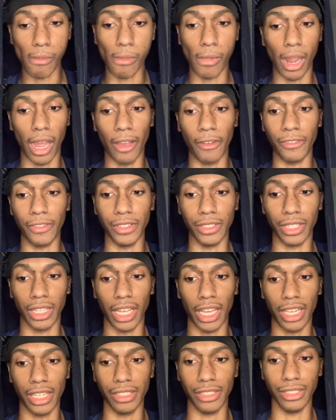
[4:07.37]
I feel
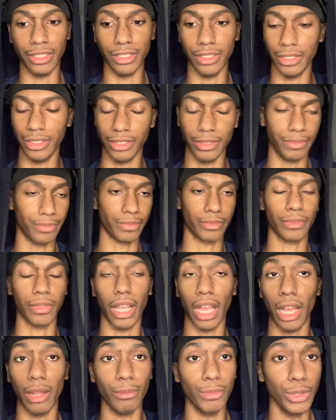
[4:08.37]
like
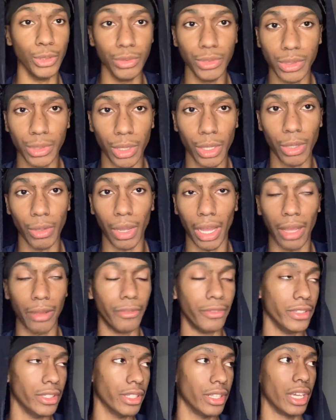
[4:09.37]
I'm losing hope. I
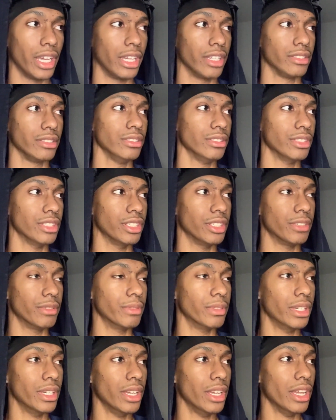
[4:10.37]
feel like, you know,
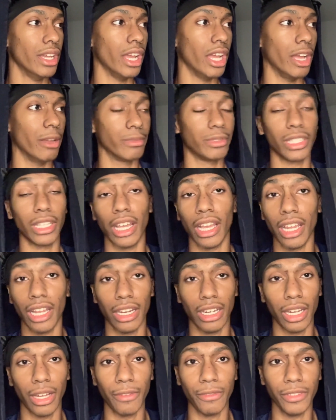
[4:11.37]
I'm tired.
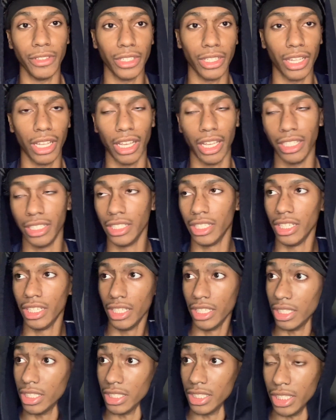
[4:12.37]
I feel like
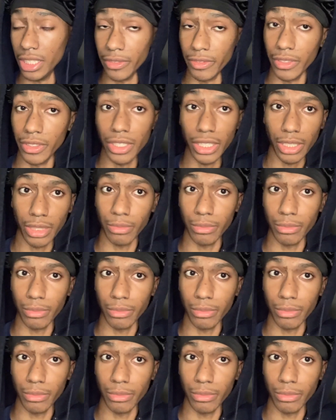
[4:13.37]
giving up.